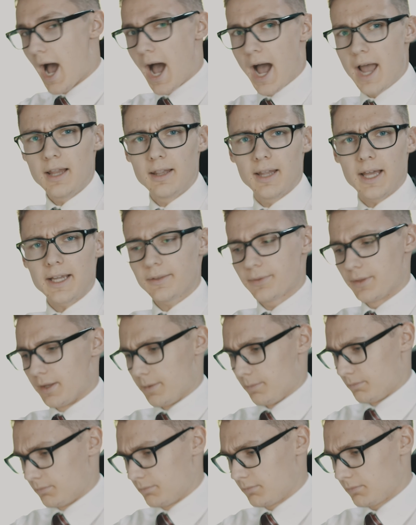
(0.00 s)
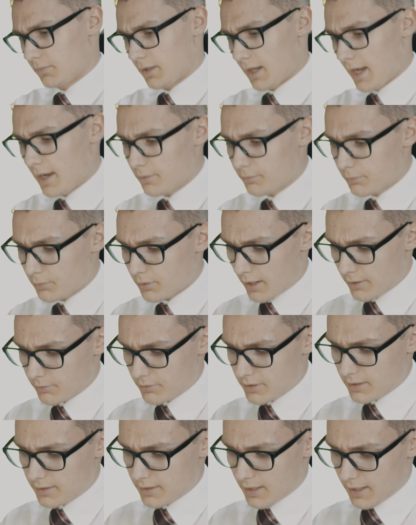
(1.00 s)
I like them. I
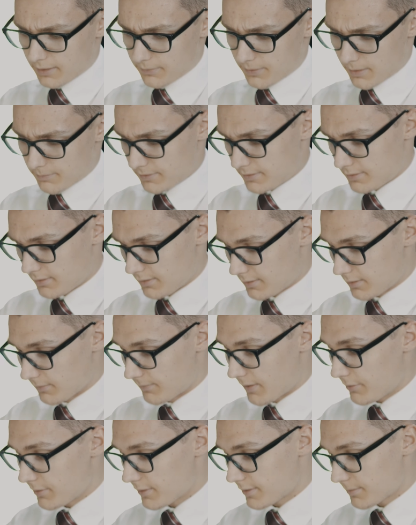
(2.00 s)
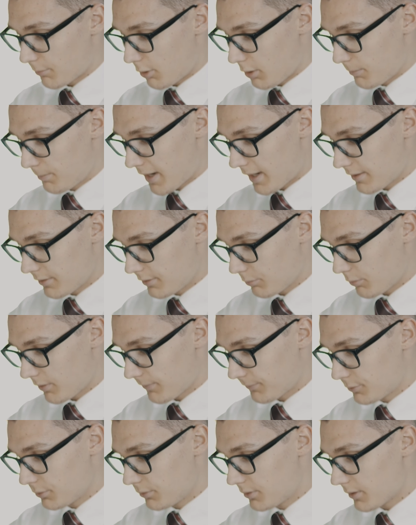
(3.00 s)
really like them. It's a very small pattern with 2